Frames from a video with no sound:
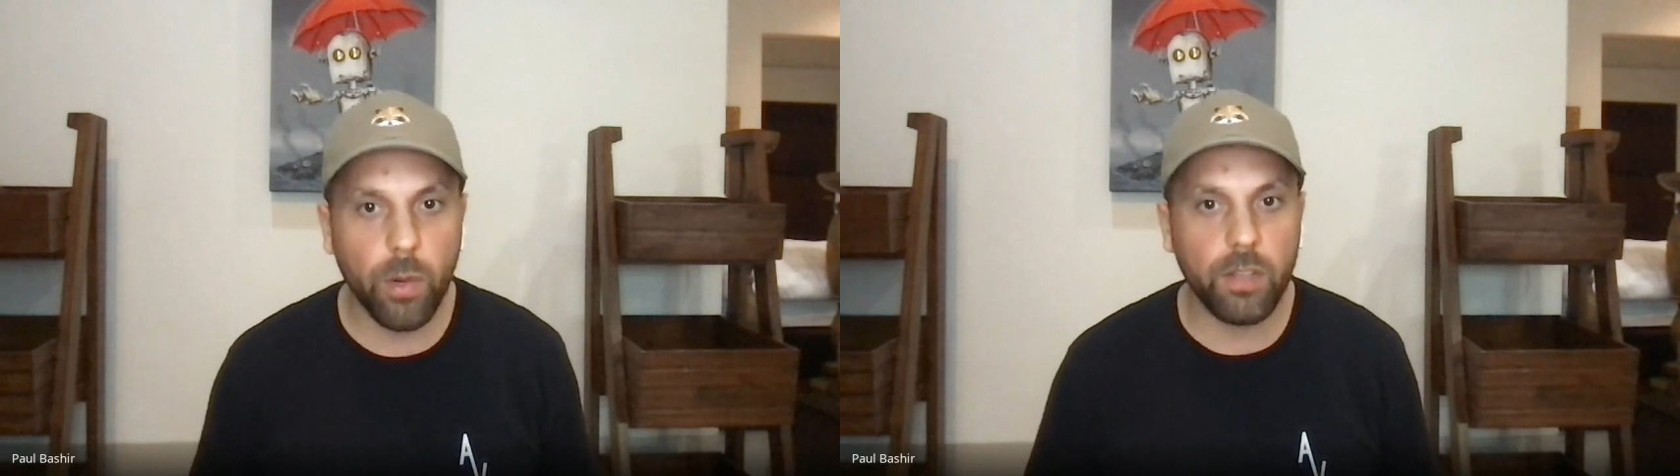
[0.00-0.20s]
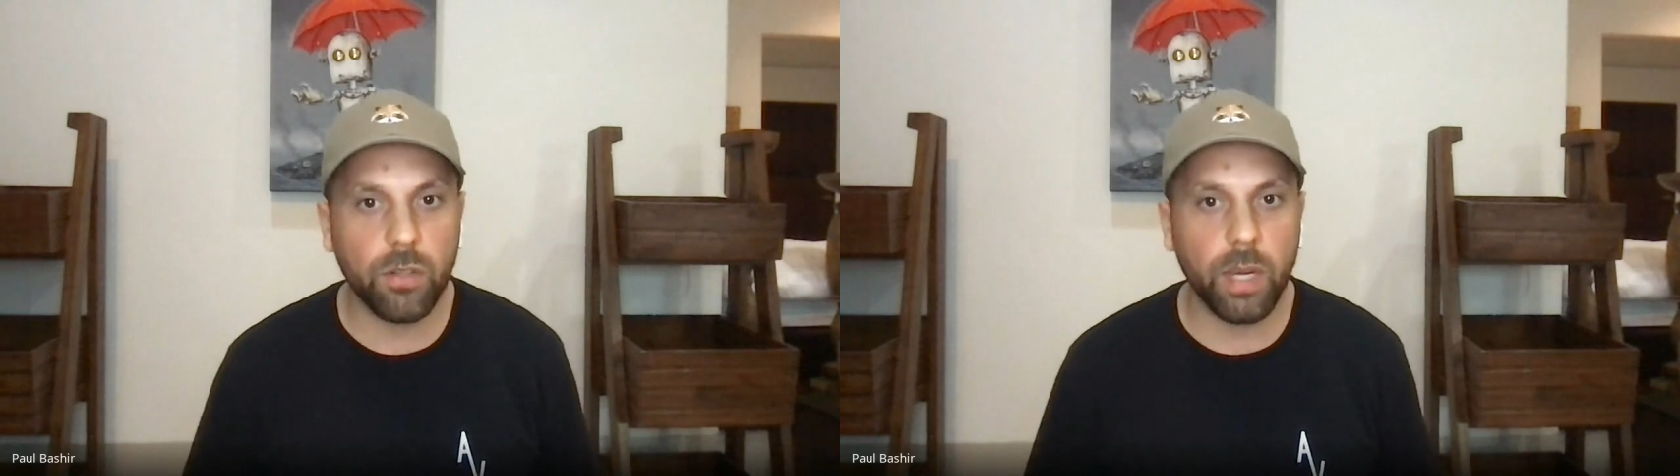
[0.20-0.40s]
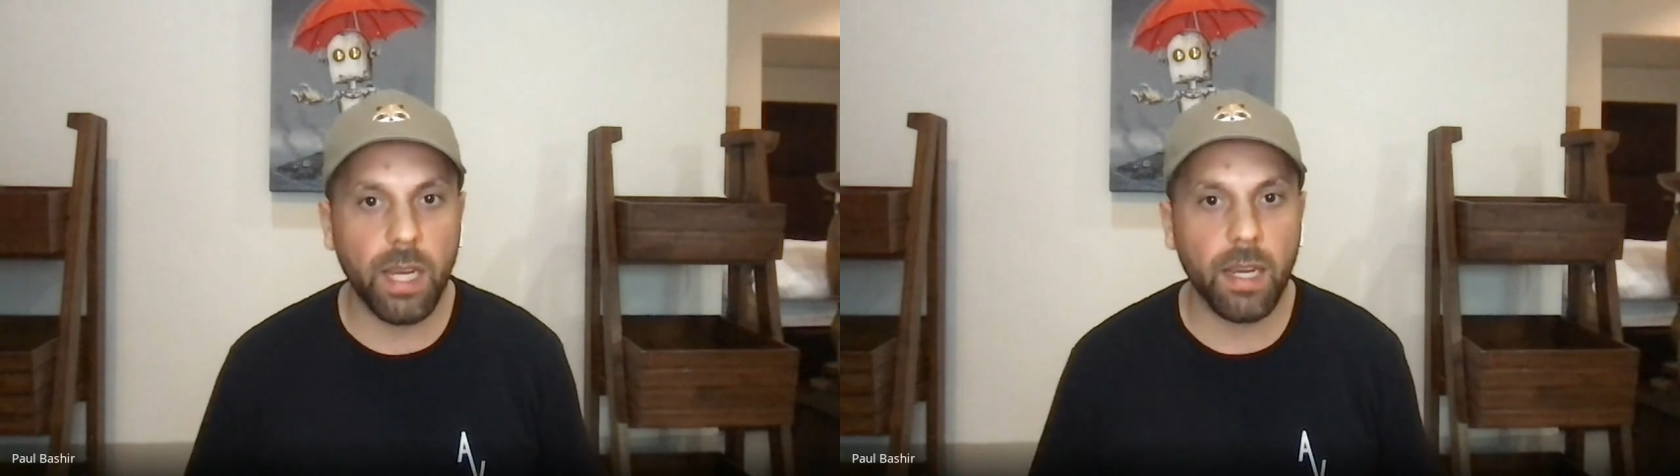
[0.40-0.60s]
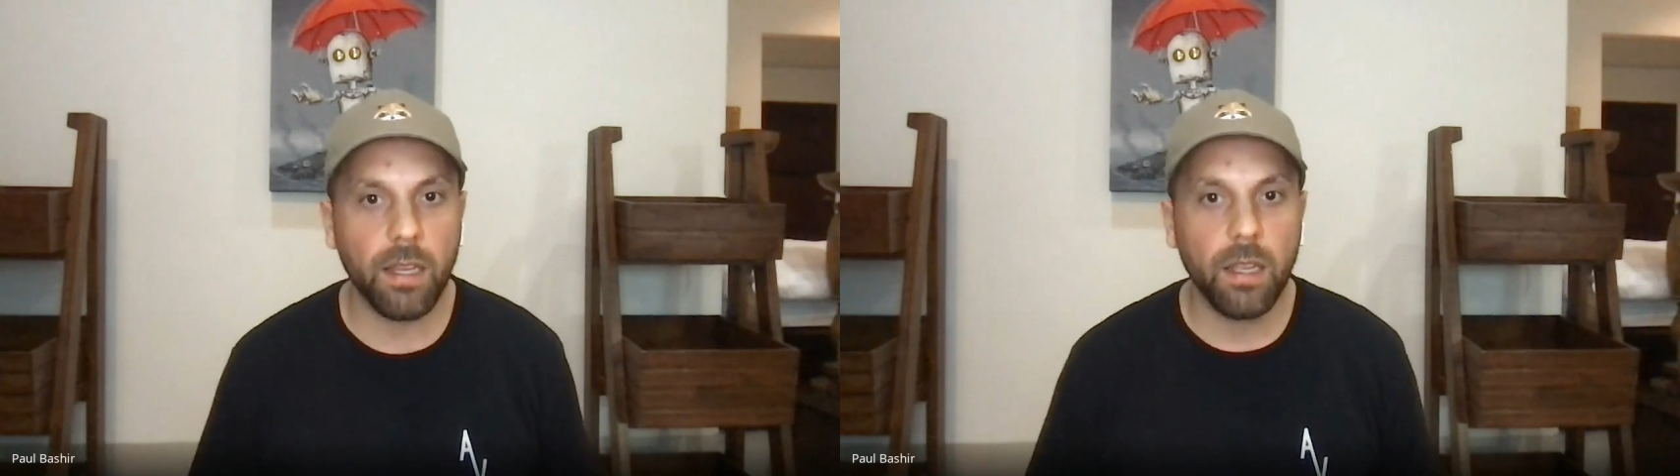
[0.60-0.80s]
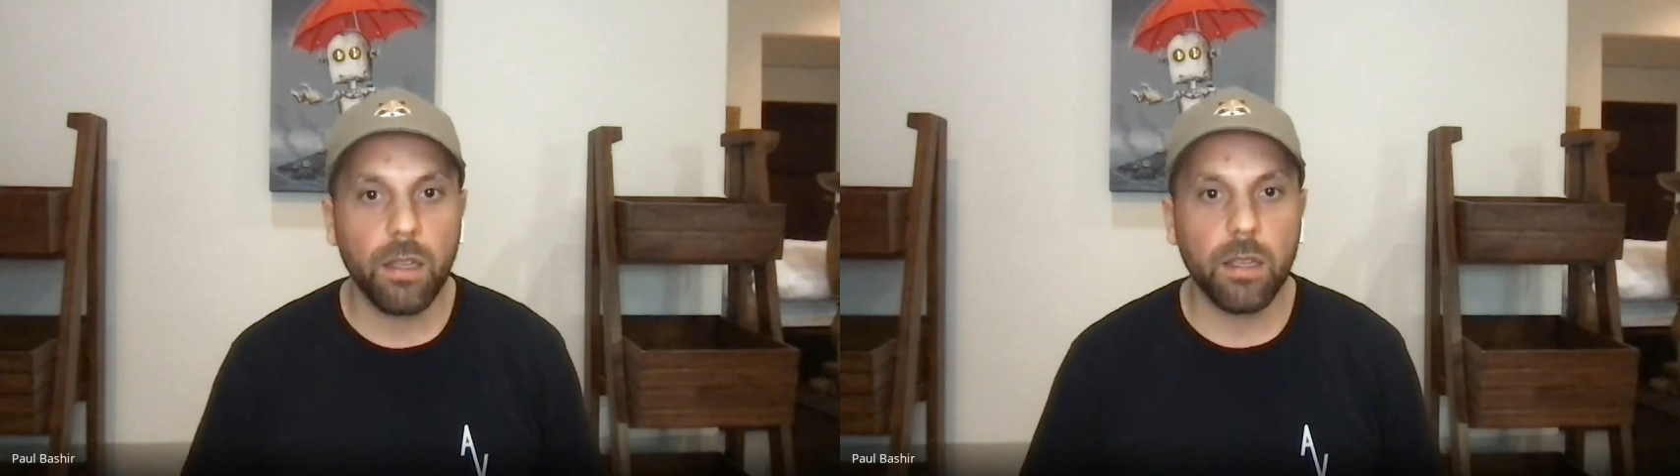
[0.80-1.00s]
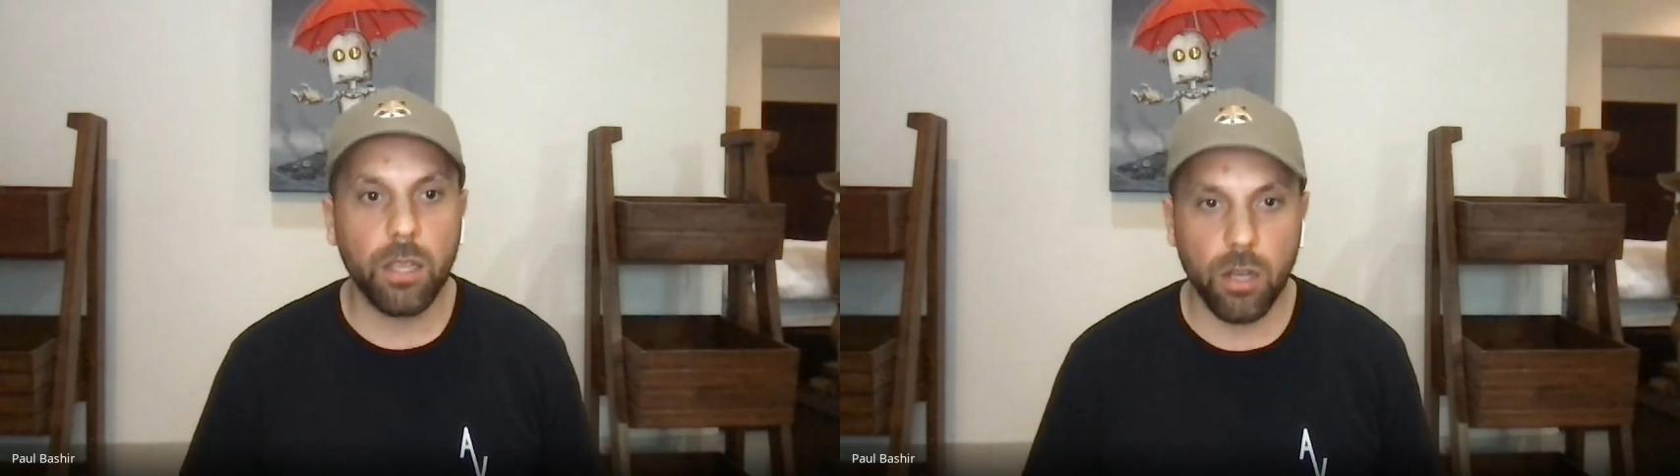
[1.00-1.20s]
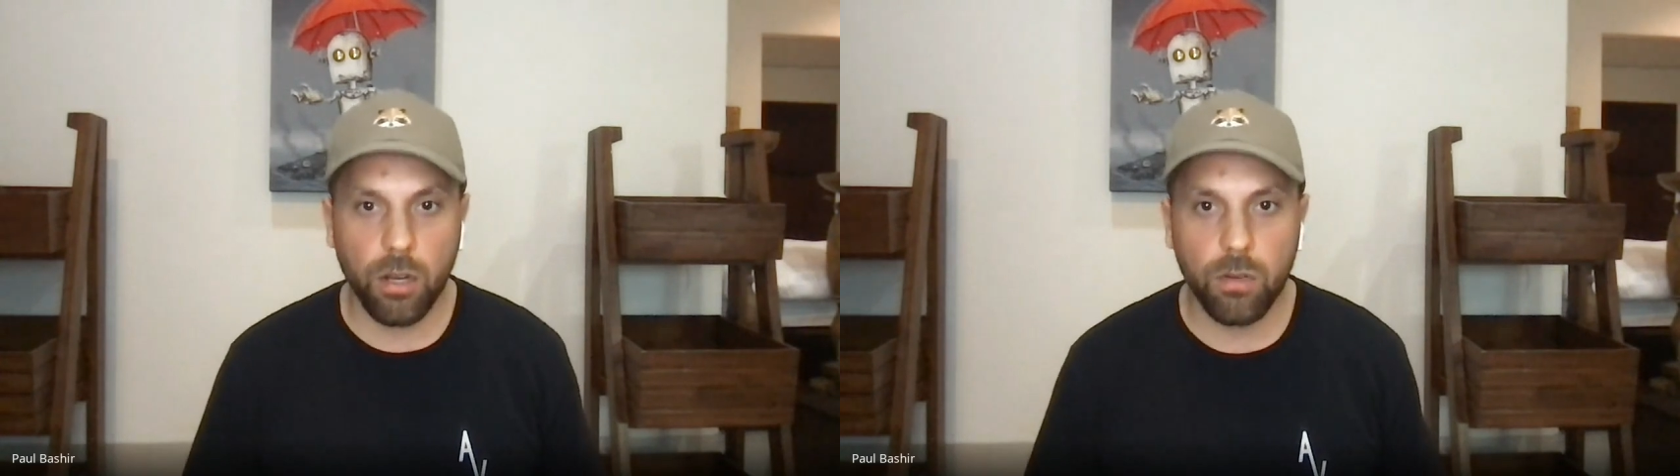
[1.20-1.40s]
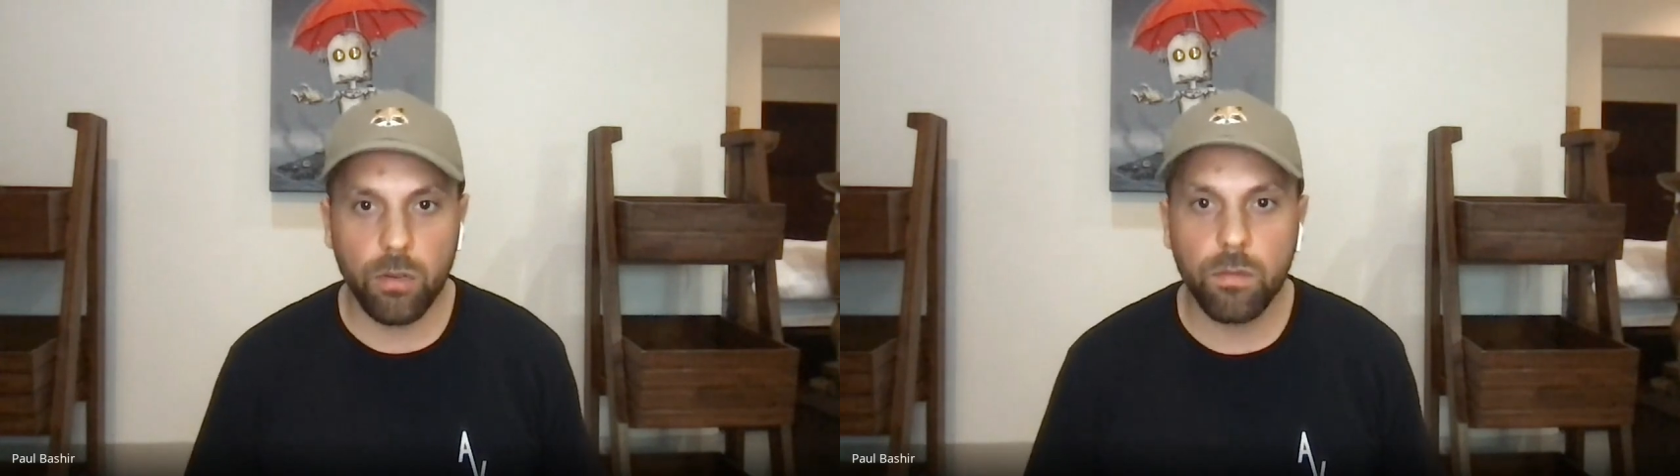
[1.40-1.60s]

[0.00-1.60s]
that we're doing, you know,